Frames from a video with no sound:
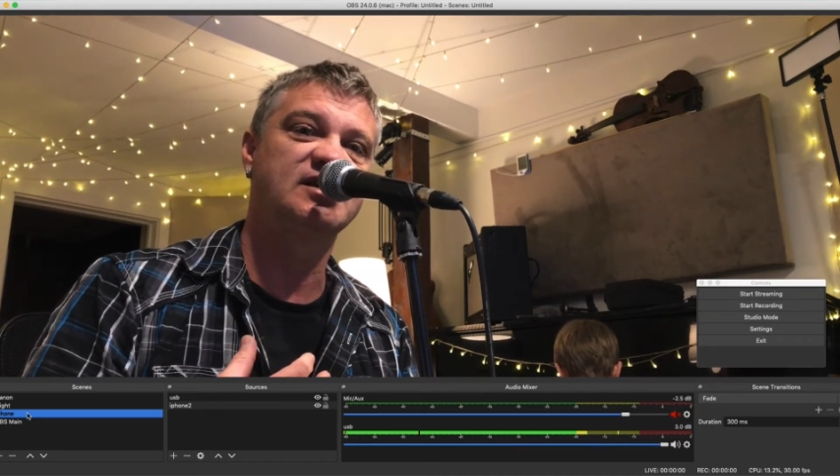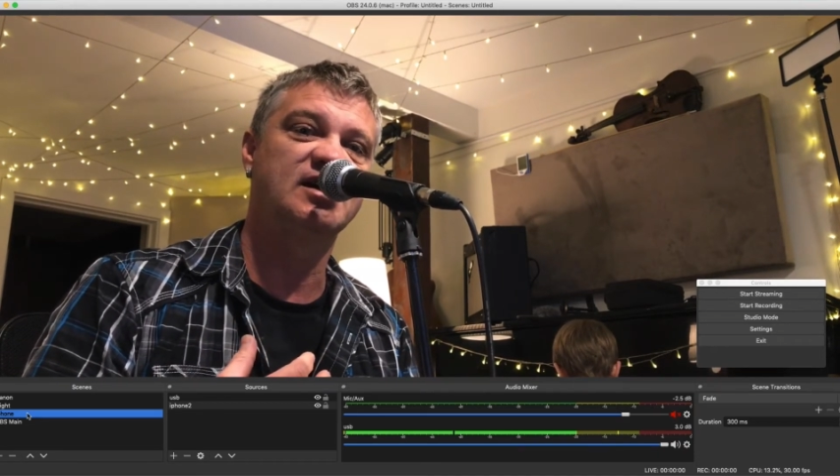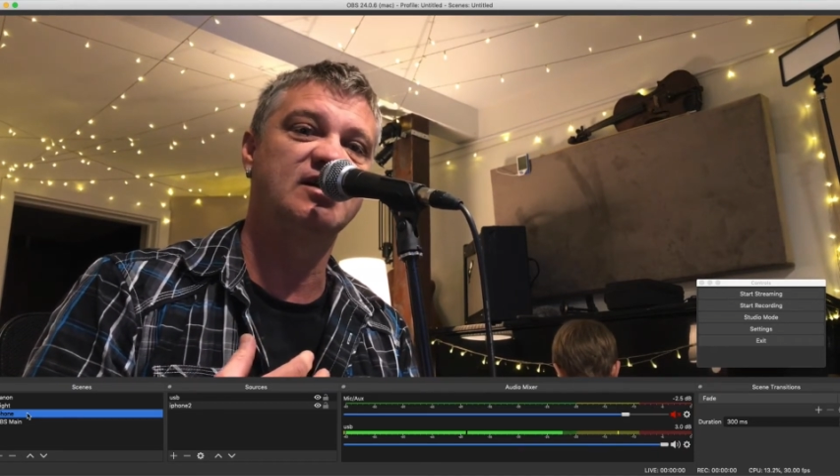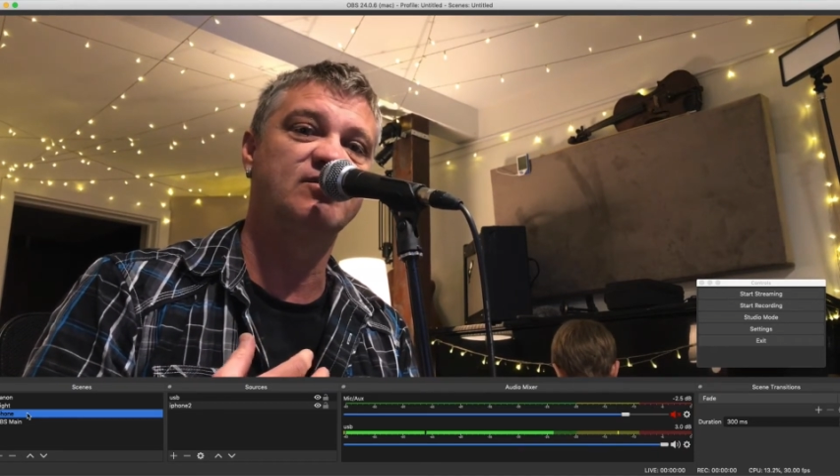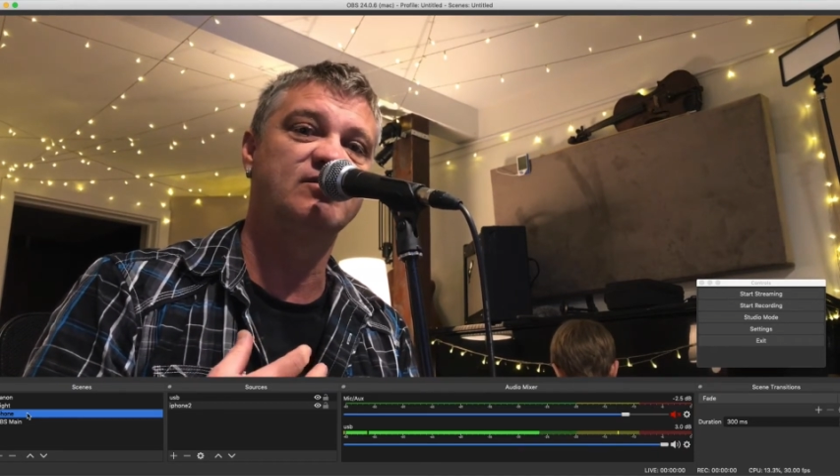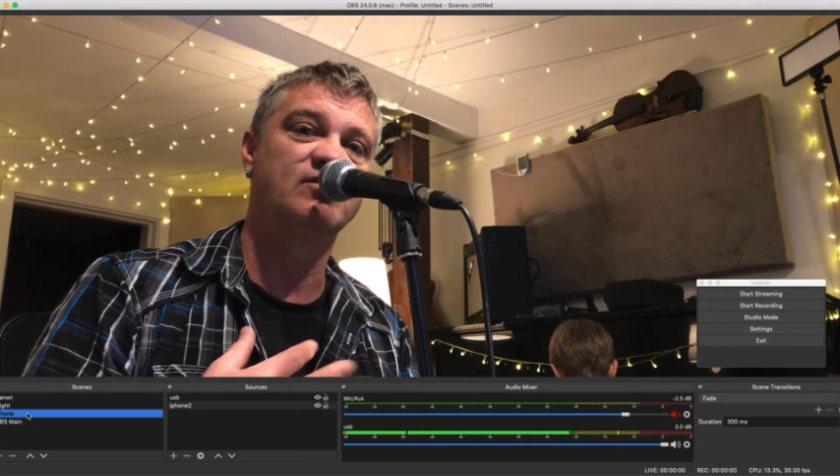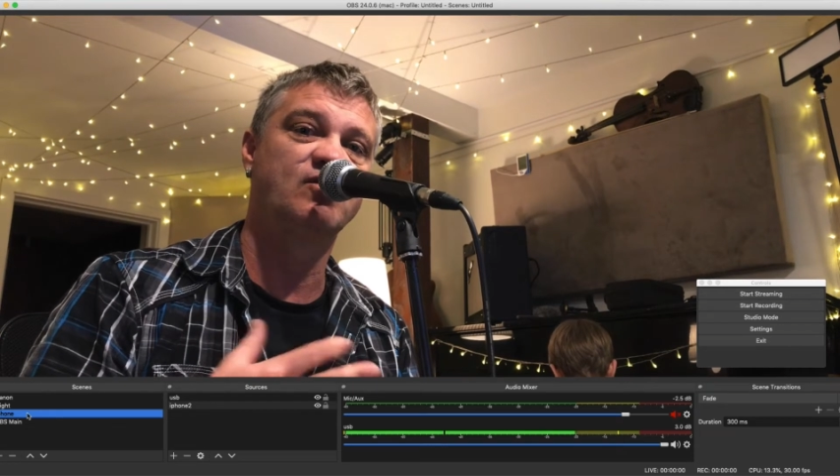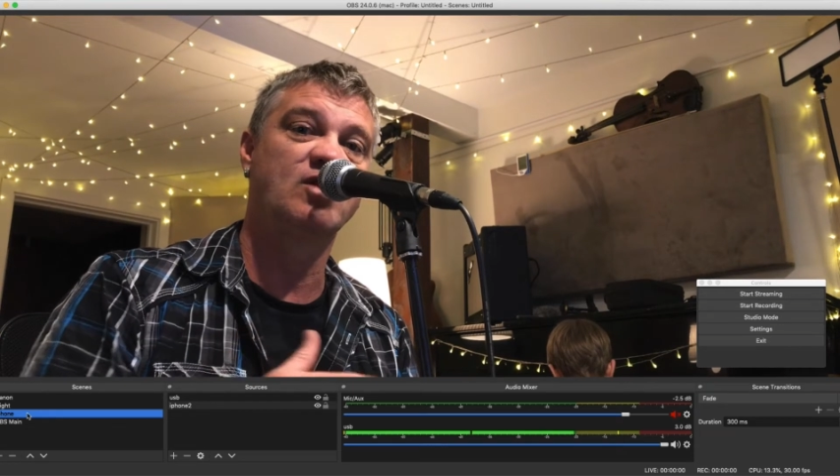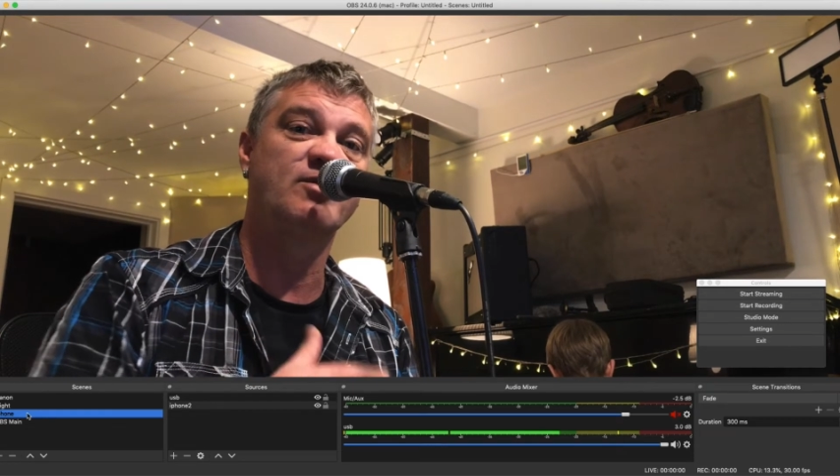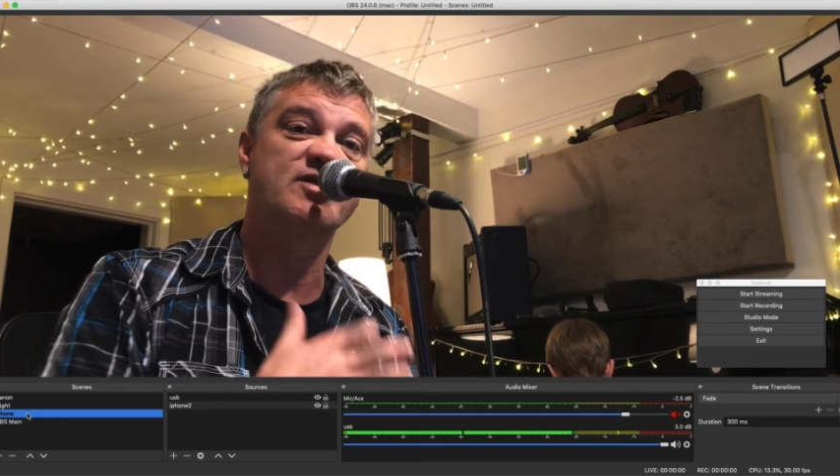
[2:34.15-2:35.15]

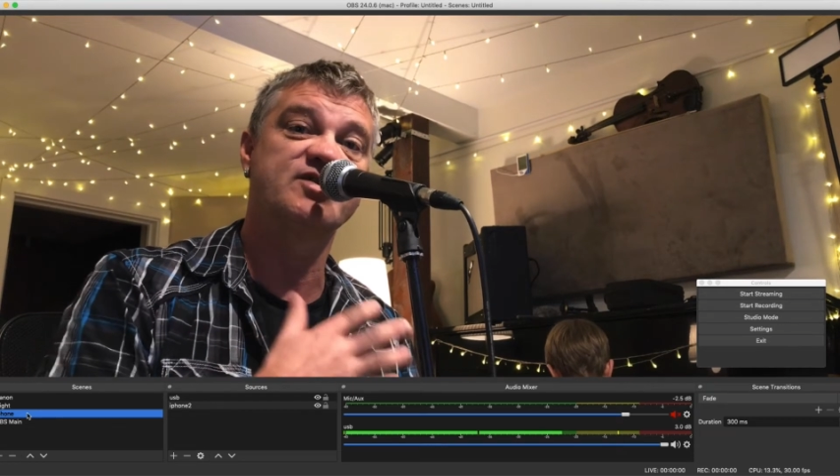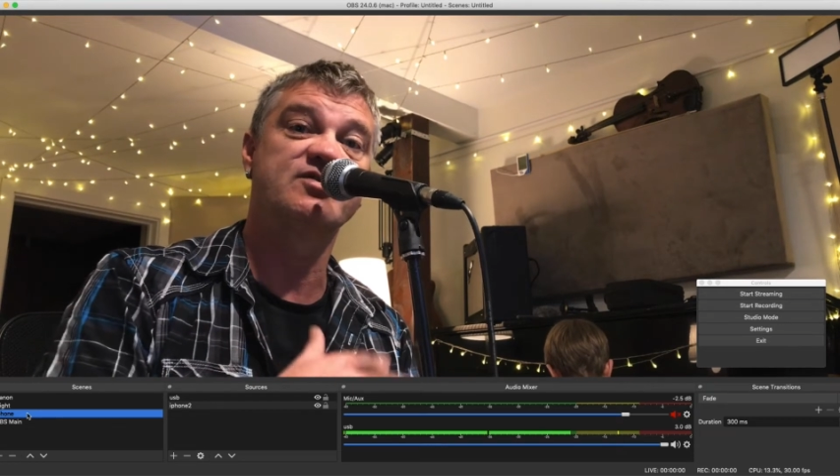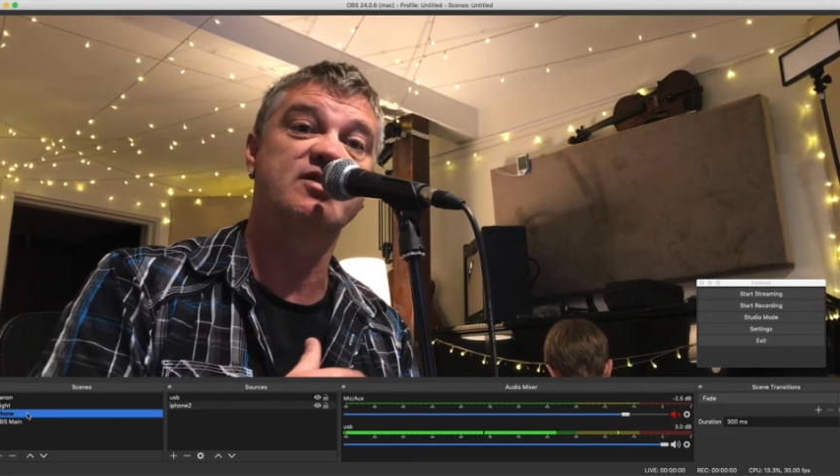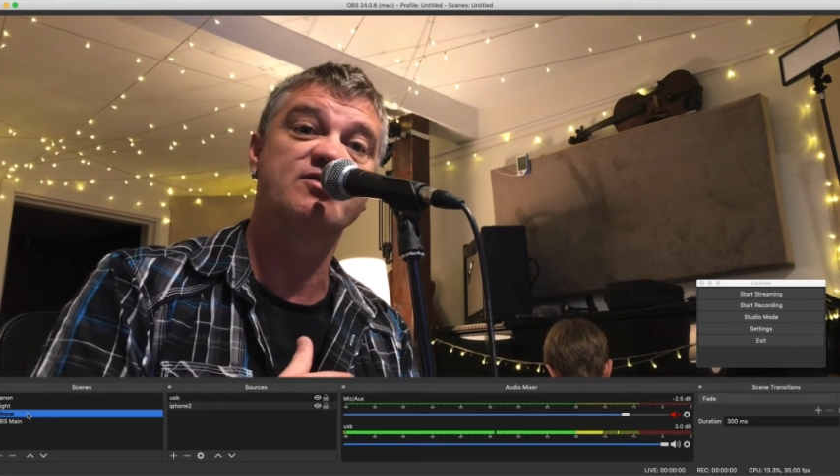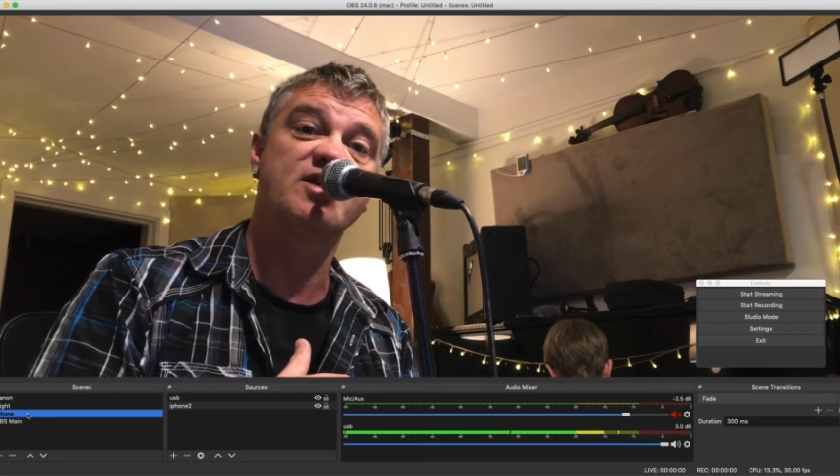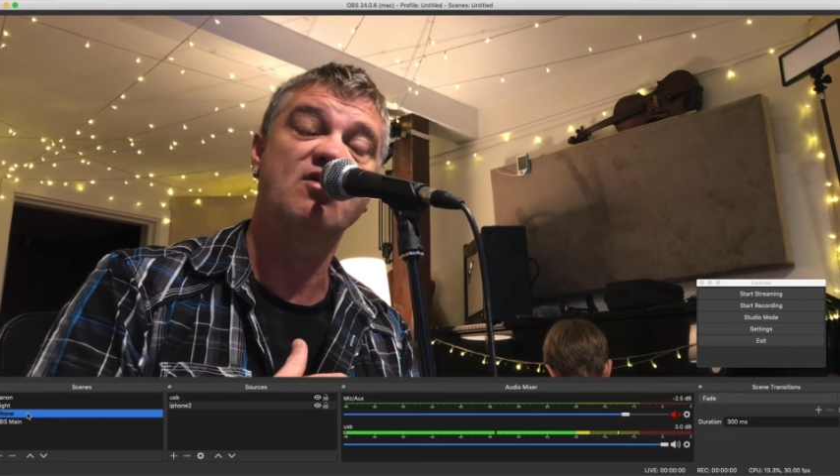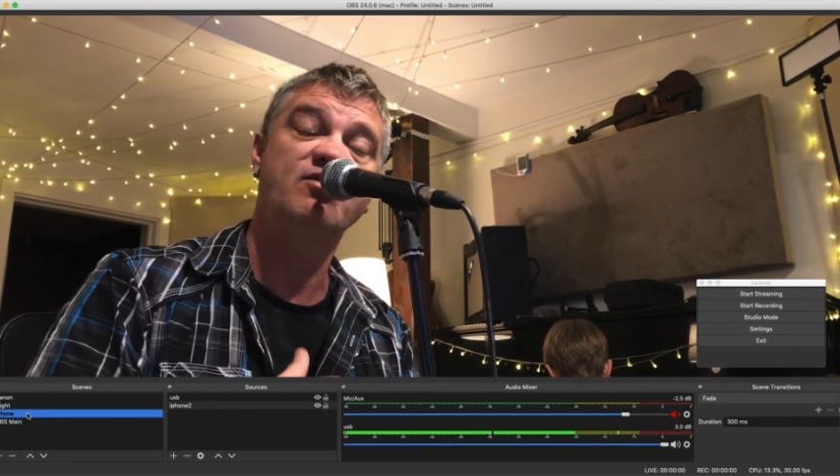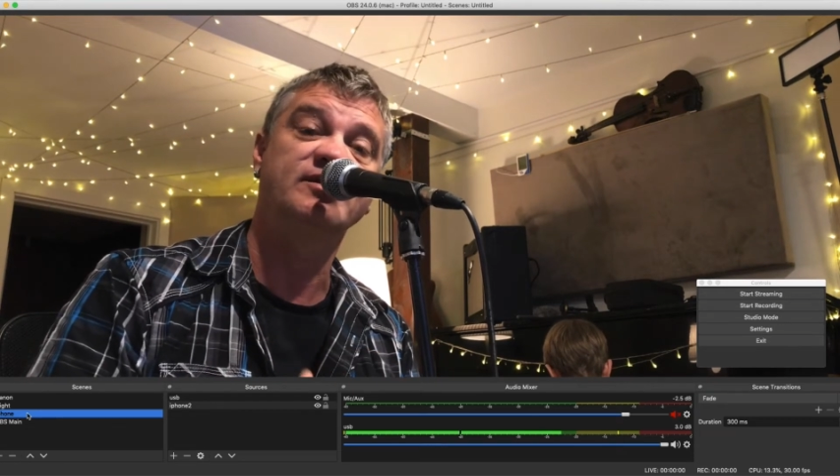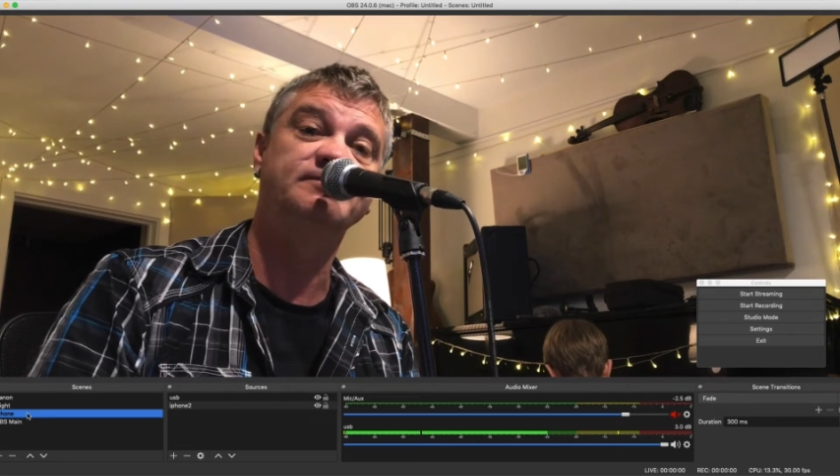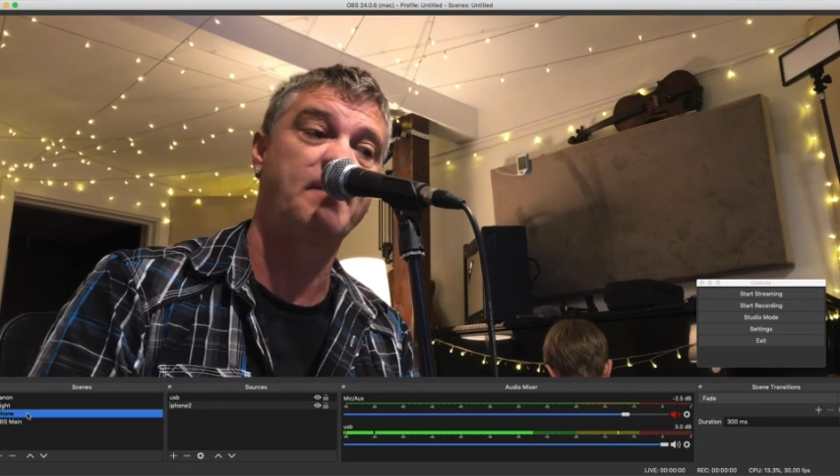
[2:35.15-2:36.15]
while my studio was
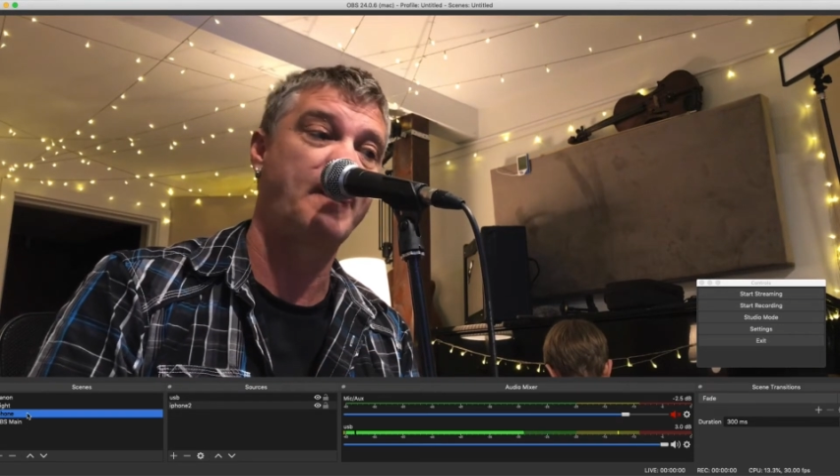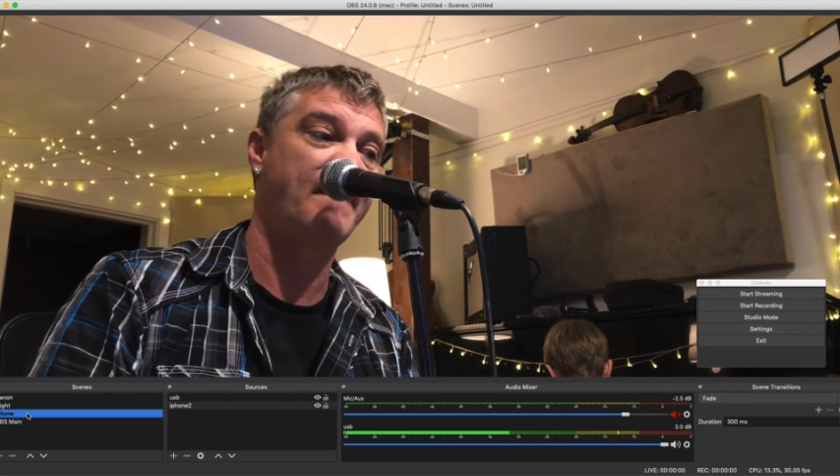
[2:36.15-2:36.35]
open,